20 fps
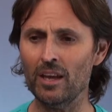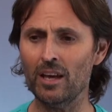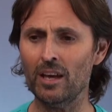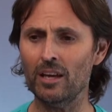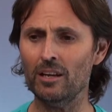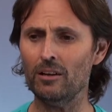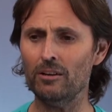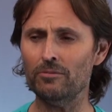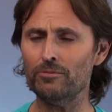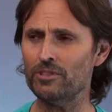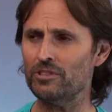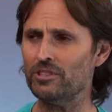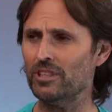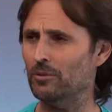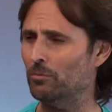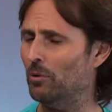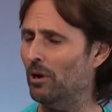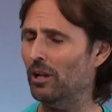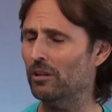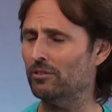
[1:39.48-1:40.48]
And obviously,
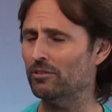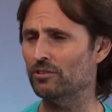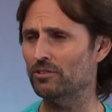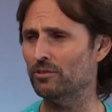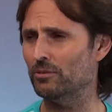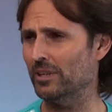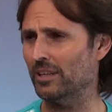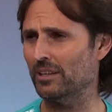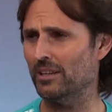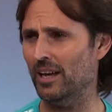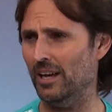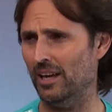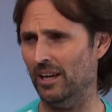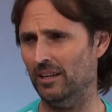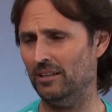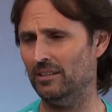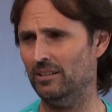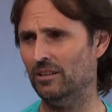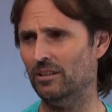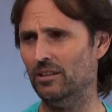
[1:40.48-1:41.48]
while you're doing
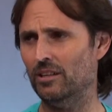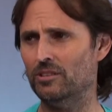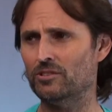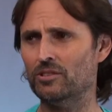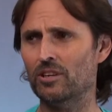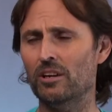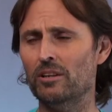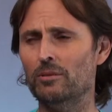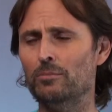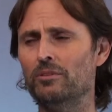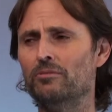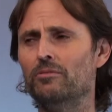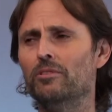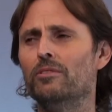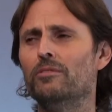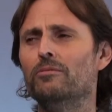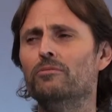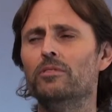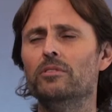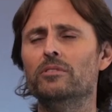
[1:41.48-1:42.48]
that, it's going to be
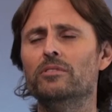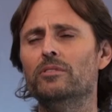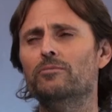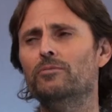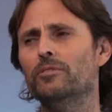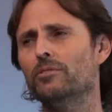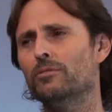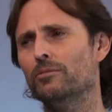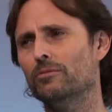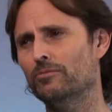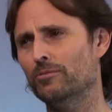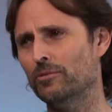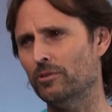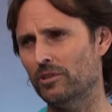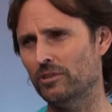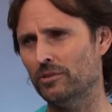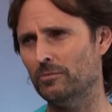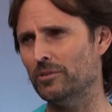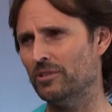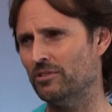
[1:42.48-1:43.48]
very, very difficult for
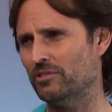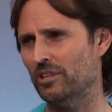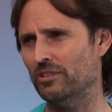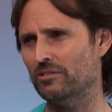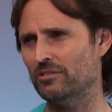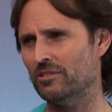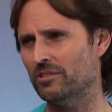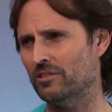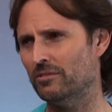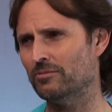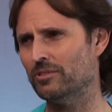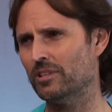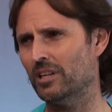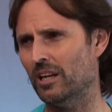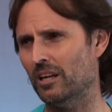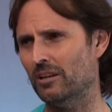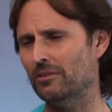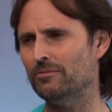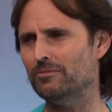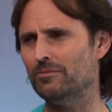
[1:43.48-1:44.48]
you to be sensitive to
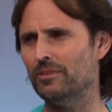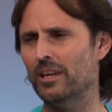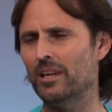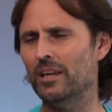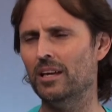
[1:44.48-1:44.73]
love.